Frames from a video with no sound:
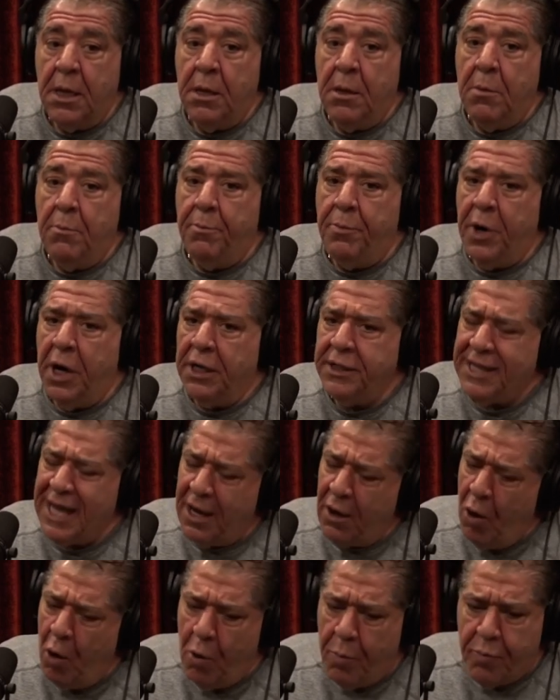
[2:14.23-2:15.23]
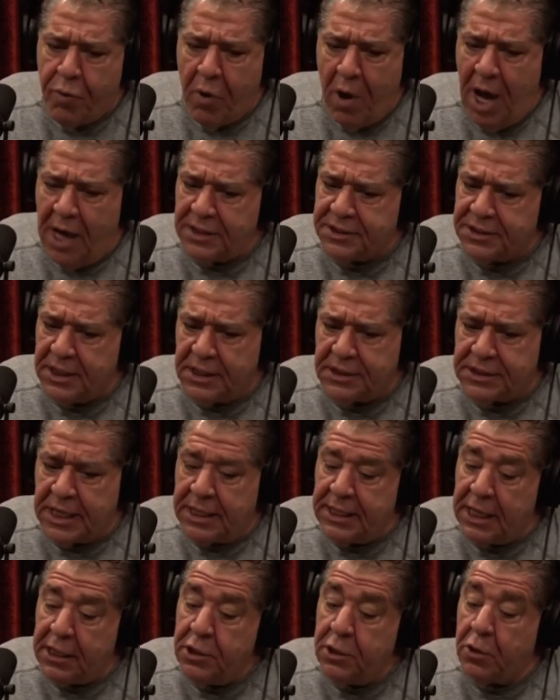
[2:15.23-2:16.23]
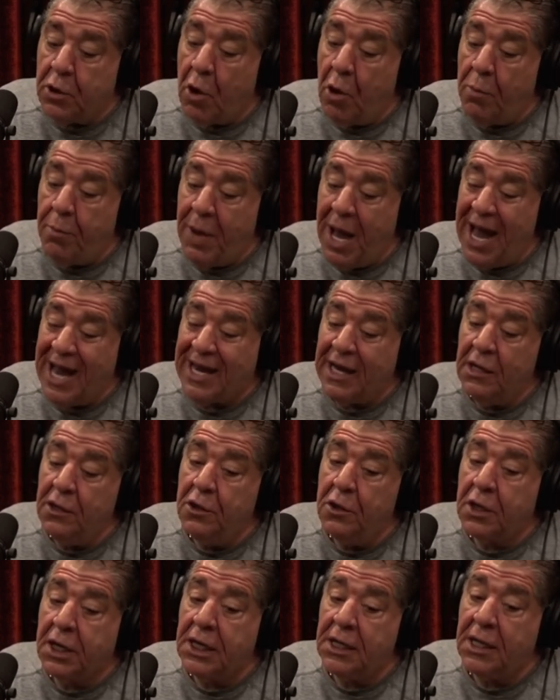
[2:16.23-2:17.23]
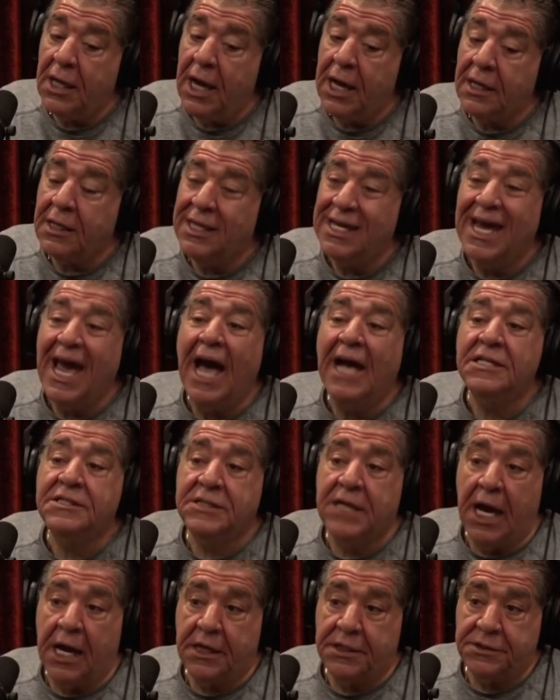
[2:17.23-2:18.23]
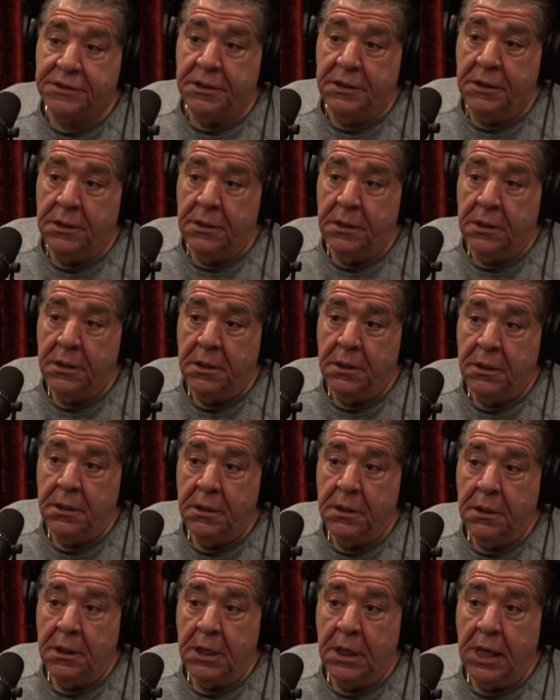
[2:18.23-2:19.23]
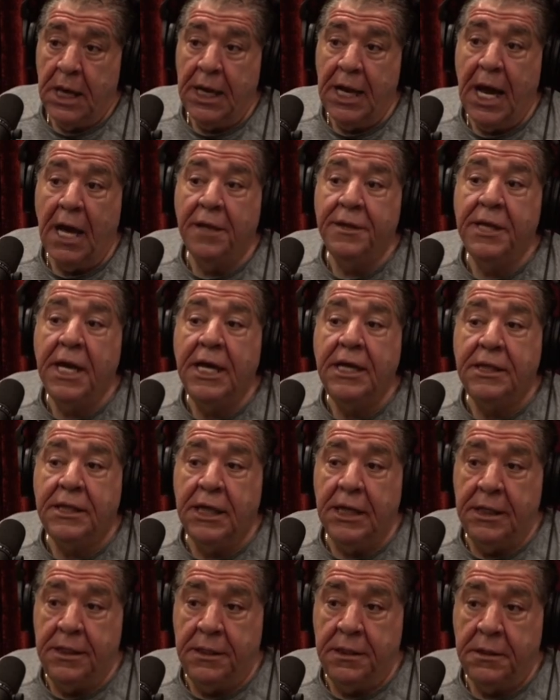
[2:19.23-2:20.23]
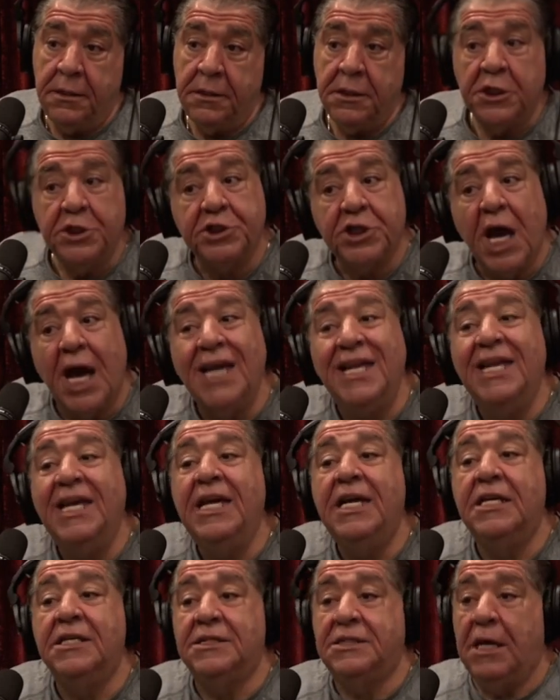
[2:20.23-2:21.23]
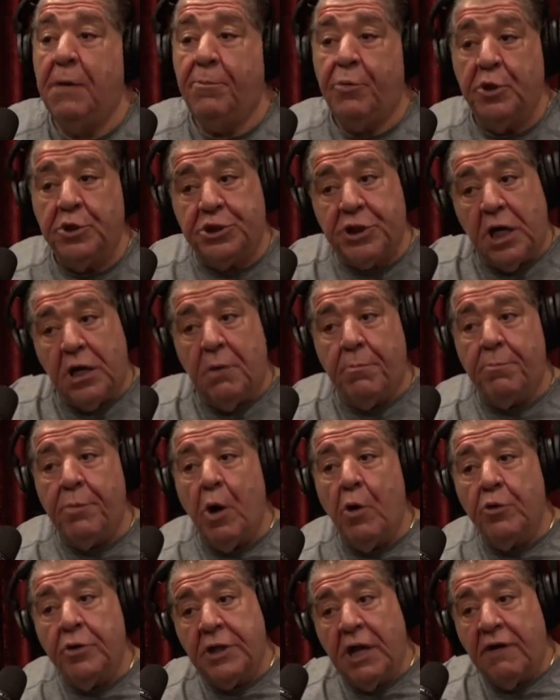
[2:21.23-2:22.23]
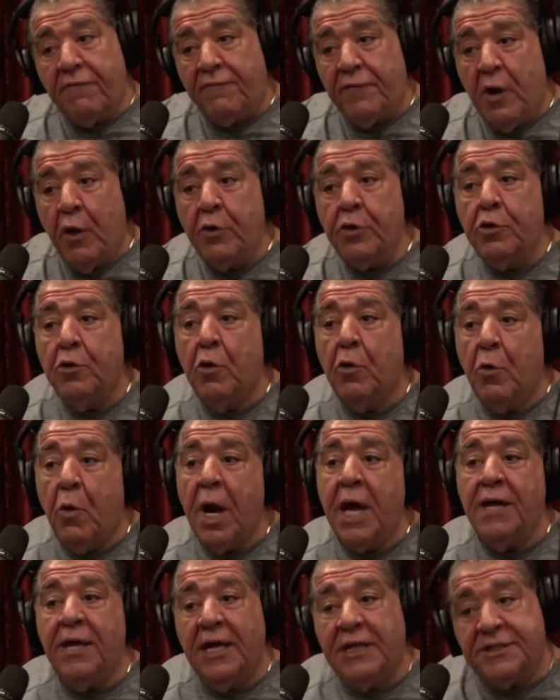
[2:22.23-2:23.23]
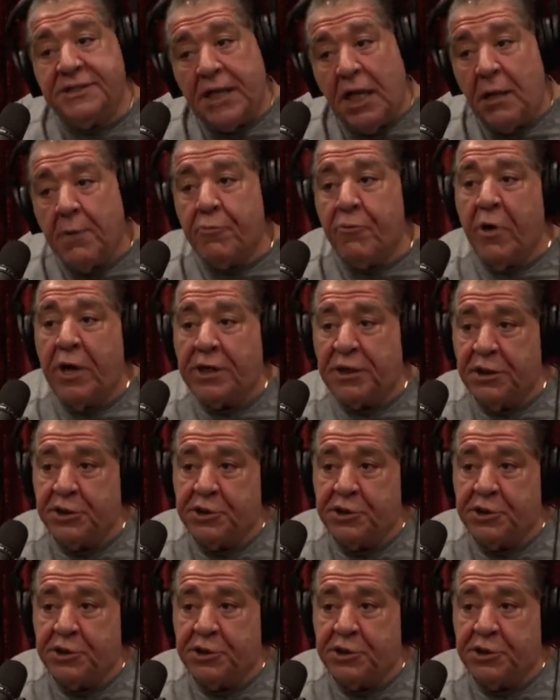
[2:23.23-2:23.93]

But that whole process, and then you go back and look at like the Aztecs and how they did. The Chinese, they put you on a boat and they float you away. They celebrate this.